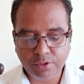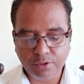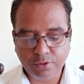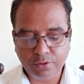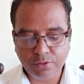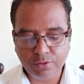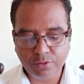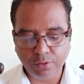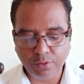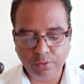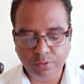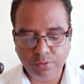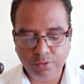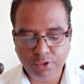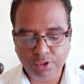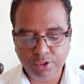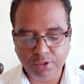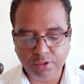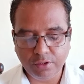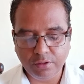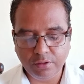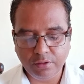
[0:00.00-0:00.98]

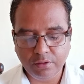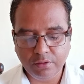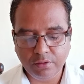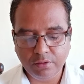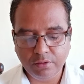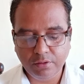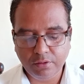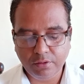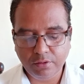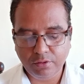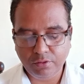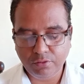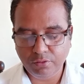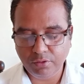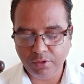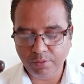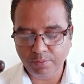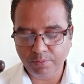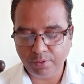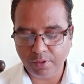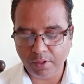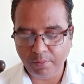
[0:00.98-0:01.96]
solution to
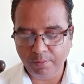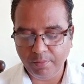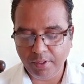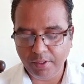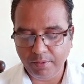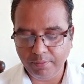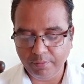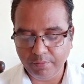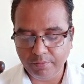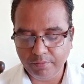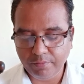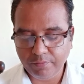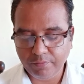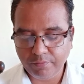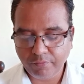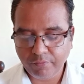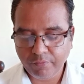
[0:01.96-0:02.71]
the problem